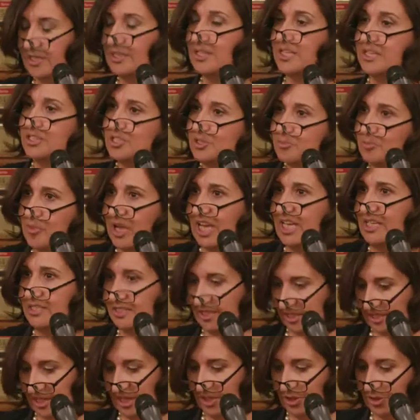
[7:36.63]
They
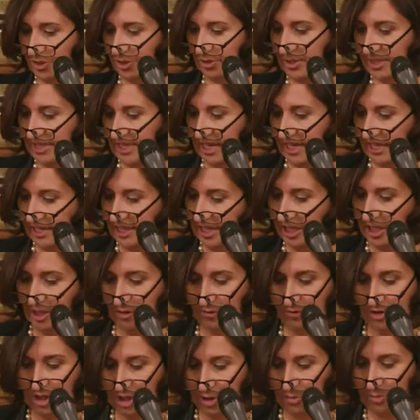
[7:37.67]
demand an understanding
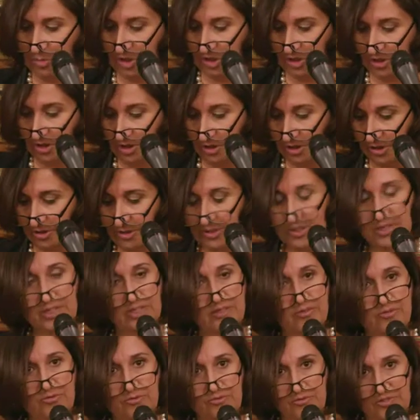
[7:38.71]
of human
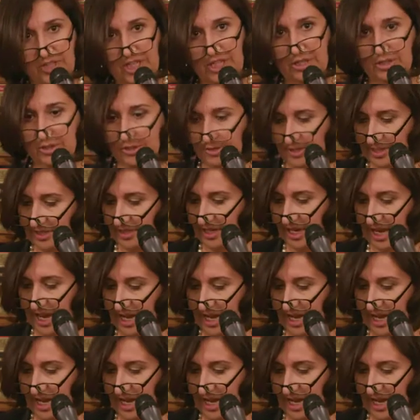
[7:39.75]
hurt, fears,